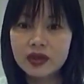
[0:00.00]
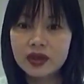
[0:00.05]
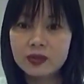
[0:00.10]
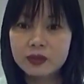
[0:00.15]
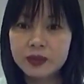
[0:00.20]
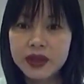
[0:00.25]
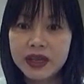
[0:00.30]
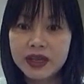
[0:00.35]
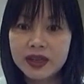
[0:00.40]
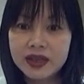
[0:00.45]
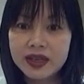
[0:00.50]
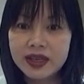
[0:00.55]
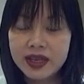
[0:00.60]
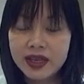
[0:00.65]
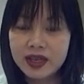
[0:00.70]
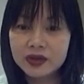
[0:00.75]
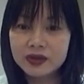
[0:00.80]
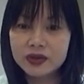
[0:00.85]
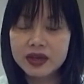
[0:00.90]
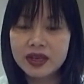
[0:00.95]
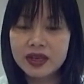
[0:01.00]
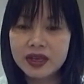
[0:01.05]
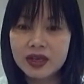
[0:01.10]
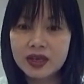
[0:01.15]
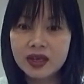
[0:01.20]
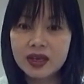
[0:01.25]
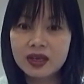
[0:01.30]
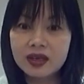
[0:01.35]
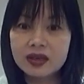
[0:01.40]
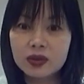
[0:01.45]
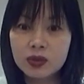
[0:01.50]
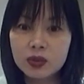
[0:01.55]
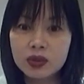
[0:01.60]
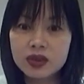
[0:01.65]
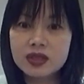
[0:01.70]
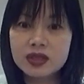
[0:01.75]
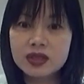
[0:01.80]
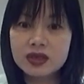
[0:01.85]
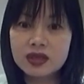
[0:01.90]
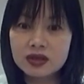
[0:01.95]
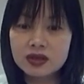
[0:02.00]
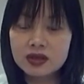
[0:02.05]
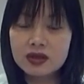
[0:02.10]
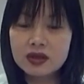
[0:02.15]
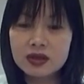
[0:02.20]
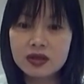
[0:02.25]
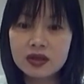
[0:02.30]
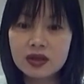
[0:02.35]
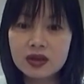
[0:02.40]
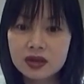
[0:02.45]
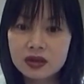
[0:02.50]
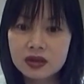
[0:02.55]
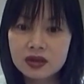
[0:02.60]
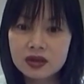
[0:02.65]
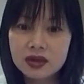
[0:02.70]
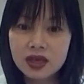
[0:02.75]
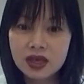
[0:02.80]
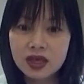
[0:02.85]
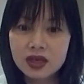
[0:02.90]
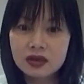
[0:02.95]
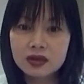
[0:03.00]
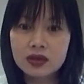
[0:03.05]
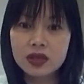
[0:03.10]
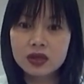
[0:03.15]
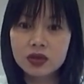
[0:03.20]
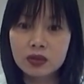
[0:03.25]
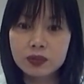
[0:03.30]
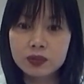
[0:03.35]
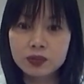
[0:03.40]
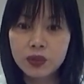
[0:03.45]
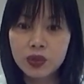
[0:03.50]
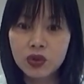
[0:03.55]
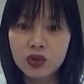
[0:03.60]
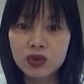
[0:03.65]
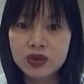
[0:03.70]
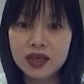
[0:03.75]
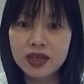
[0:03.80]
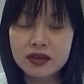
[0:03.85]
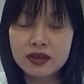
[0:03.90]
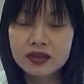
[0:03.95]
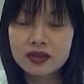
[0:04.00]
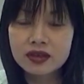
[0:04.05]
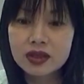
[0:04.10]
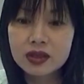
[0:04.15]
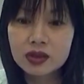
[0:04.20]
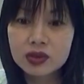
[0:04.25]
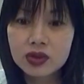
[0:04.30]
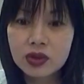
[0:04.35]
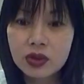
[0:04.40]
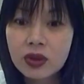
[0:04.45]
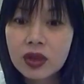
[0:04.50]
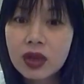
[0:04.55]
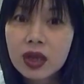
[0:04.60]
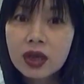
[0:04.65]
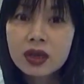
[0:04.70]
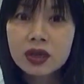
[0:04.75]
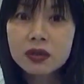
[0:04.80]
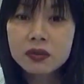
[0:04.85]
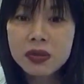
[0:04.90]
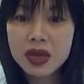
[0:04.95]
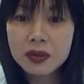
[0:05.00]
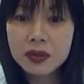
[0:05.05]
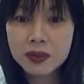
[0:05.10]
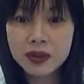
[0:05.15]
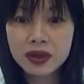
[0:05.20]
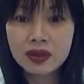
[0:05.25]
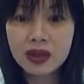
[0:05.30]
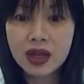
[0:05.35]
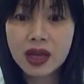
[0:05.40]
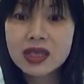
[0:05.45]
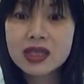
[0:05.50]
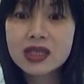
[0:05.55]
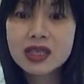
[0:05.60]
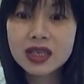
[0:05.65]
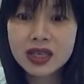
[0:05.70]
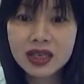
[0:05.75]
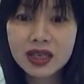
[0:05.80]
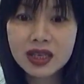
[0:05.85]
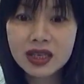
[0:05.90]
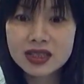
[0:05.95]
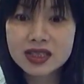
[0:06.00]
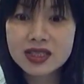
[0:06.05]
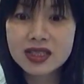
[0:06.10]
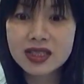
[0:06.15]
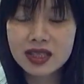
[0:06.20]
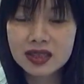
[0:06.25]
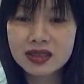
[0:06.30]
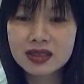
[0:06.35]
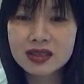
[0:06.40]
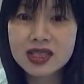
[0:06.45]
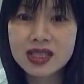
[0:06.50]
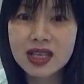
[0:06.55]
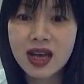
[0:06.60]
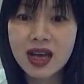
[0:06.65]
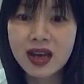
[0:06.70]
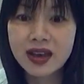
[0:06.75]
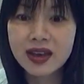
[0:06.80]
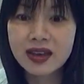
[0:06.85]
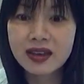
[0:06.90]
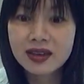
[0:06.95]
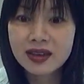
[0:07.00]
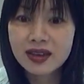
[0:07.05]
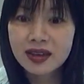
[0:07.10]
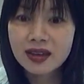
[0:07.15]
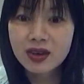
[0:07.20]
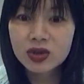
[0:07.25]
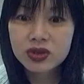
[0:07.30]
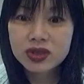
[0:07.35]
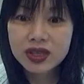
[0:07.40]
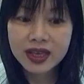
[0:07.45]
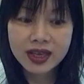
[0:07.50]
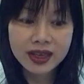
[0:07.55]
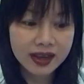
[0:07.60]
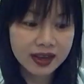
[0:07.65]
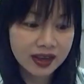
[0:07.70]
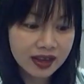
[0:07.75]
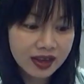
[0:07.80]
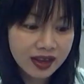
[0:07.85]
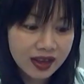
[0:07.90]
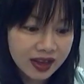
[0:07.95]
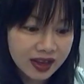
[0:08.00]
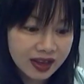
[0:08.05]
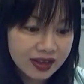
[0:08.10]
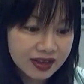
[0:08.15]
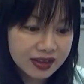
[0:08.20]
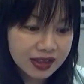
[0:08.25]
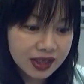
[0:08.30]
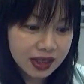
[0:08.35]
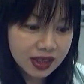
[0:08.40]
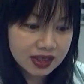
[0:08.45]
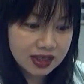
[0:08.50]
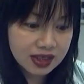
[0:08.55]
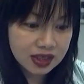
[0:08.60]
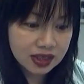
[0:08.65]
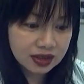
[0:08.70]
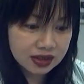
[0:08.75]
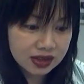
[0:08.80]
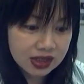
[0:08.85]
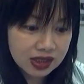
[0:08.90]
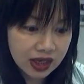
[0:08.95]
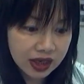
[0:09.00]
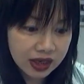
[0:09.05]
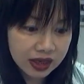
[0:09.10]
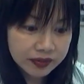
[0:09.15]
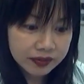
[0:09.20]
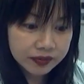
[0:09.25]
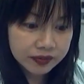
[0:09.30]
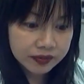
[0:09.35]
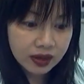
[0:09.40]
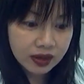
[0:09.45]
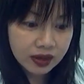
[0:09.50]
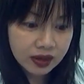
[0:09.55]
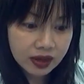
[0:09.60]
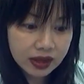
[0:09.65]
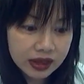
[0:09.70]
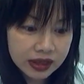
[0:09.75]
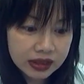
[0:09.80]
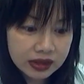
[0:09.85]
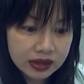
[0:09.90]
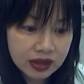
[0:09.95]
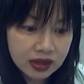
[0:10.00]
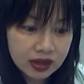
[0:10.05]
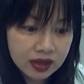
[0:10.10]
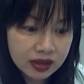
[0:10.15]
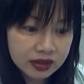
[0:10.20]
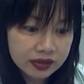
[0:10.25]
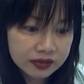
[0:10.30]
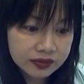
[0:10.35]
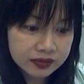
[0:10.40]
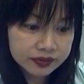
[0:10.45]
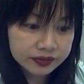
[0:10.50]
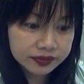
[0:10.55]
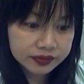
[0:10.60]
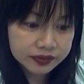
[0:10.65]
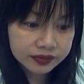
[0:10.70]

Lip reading: belly area, and with the kind of little ball there, there may be a lot of gas inside. Okay, a gas inside, and